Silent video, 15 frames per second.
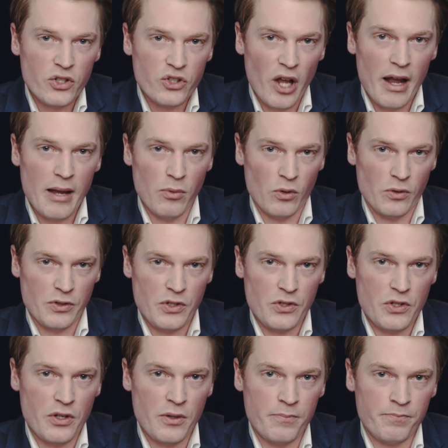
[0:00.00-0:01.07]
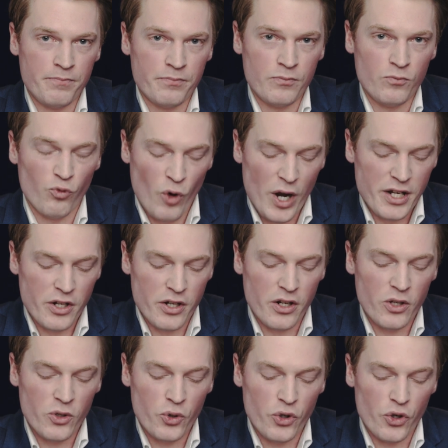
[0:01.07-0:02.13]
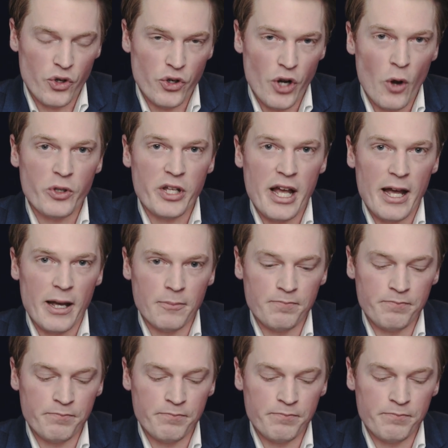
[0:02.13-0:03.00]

tables, rendered no care.